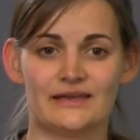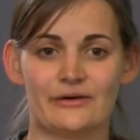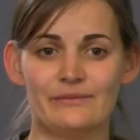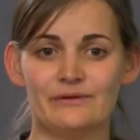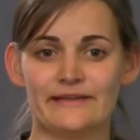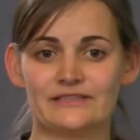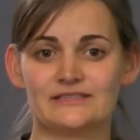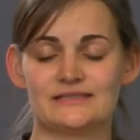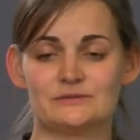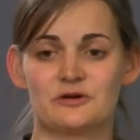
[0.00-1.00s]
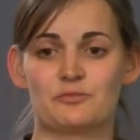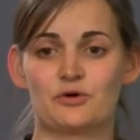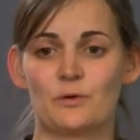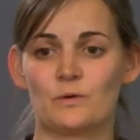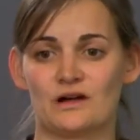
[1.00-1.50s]
Now coming back to the subject
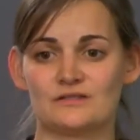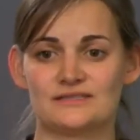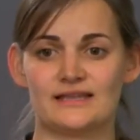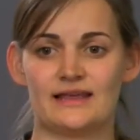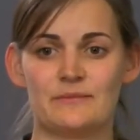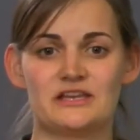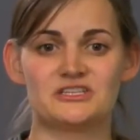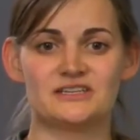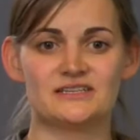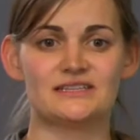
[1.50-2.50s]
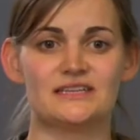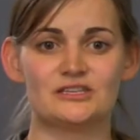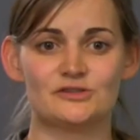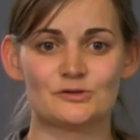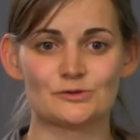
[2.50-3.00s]
pronouns that I mentioned in the
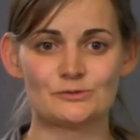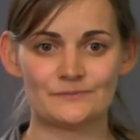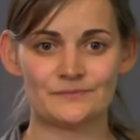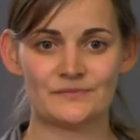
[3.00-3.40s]
intro.